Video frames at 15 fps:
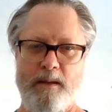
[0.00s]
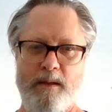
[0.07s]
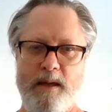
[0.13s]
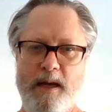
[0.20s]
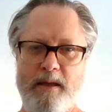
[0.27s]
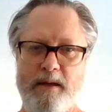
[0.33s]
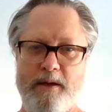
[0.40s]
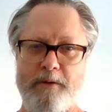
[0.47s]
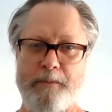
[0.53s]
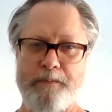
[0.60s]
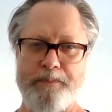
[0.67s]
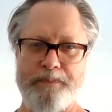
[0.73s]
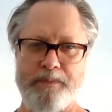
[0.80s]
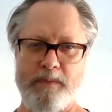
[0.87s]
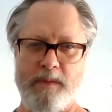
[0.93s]
Hi there.
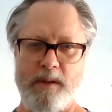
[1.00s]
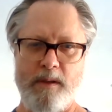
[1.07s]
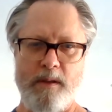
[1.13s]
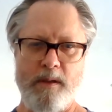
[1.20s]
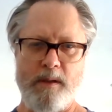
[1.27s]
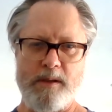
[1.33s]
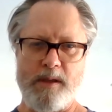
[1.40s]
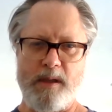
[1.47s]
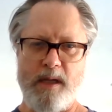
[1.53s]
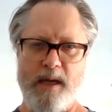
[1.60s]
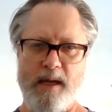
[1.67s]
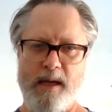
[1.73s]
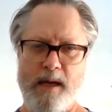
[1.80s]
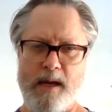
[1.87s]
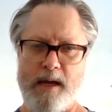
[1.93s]

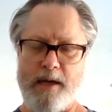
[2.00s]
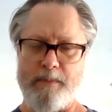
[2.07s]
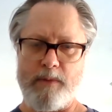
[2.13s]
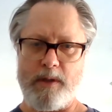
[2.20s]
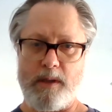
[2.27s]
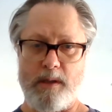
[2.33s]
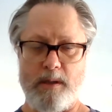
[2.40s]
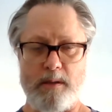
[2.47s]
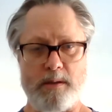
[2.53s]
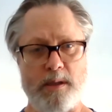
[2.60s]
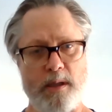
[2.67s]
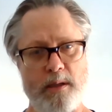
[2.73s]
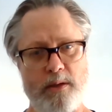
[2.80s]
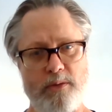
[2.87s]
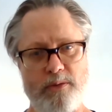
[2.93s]
Today I'm going to
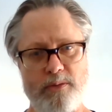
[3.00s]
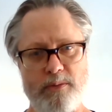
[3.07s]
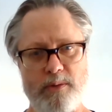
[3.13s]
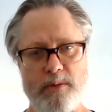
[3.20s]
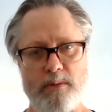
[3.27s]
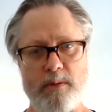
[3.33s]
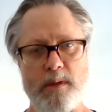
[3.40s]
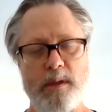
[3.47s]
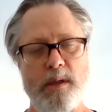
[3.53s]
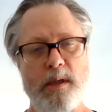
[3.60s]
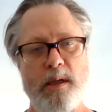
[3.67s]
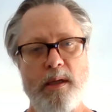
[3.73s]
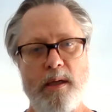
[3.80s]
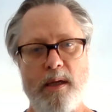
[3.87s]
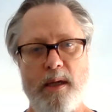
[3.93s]
take you through
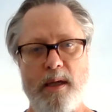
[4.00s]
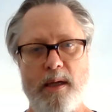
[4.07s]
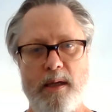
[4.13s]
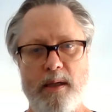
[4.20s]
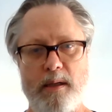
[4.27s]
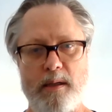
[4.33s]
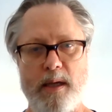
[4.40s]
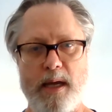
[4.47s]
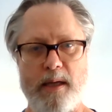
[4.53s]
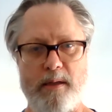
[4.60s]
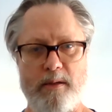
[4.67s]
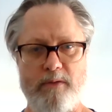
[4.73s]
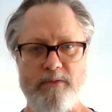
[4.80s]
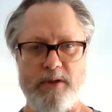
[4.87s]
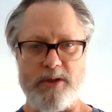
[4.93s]
a
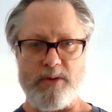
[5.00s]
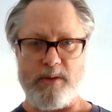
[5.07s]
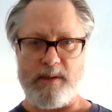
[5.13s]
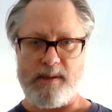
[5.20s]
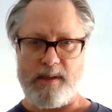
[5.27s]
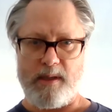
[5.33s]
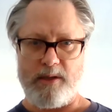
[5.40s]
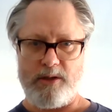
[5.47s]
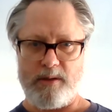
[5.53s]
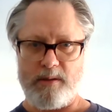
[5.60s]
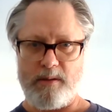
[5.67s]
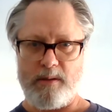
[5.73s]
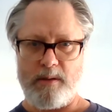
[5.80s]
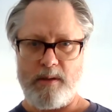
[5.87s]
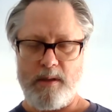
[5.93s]
guided
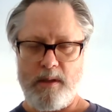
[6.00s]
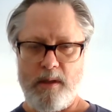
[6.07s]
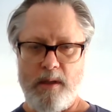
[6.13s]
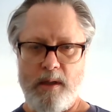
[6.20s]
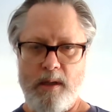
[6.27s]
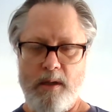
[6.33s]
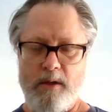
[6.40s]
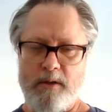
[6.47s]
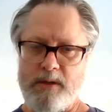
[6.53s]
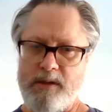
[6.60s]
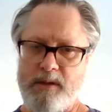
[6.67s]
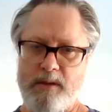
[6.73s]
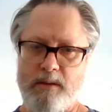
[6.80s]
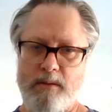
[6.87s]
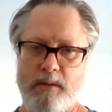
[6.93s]
visualization
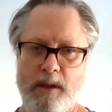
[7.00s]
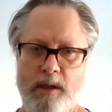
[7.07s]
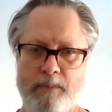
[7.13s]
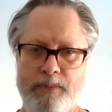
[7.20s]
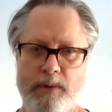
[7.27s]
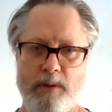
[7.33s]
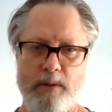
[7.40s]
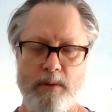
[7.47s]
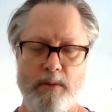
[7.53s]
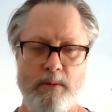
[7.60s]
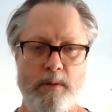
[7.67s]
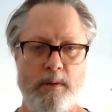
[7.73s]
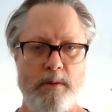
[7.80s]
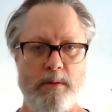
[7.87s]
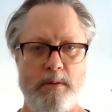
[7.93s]
to help
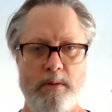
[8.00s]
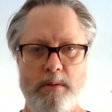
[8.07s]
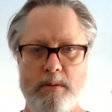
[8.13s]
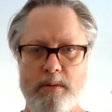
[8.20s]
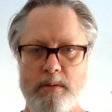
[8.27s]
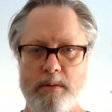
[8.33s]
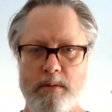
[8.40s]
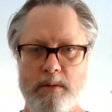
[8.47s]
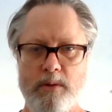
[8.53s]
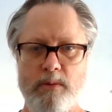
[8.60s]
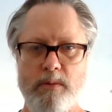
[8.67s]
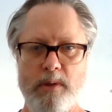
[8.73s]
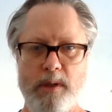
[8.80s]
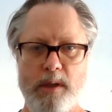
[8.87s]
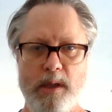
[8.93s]
you
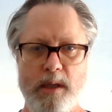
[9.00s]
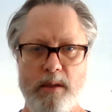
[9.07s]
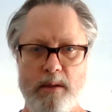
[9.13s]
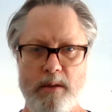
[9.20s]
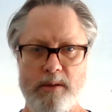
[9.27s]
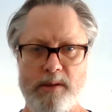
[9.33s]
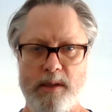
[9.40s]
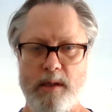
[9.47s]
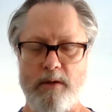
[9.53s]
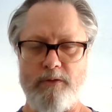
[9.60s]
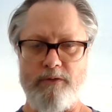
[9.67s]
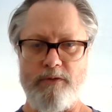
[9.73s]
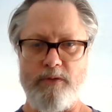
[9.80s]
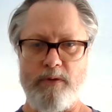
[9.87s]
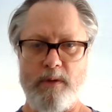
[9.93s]
coordinate
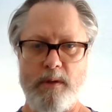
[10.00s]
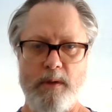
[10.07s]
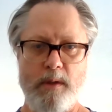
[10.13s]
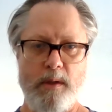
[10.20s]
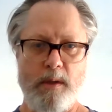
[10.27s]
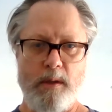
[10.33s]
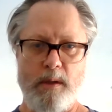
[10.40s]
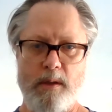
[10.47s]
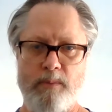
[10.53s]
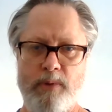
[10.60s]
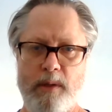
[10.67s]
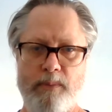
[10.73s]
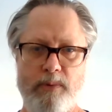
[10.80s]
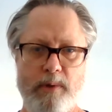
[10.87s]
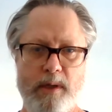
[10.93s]
yourself in
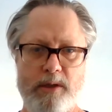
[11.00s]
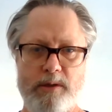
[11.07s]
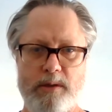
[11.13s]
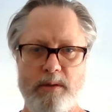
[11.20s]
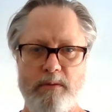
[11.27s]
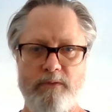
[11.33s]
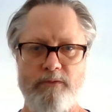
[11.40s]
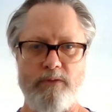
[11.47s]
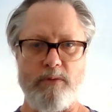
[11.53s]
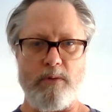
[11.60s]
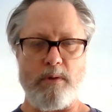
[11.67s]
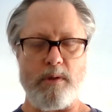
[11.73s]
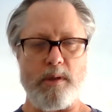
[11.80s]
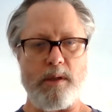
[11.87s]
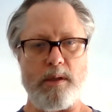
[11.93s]
preparation
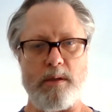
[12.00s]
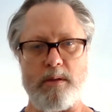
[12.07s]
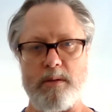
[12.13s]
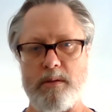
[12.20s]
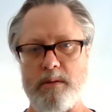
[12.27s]
for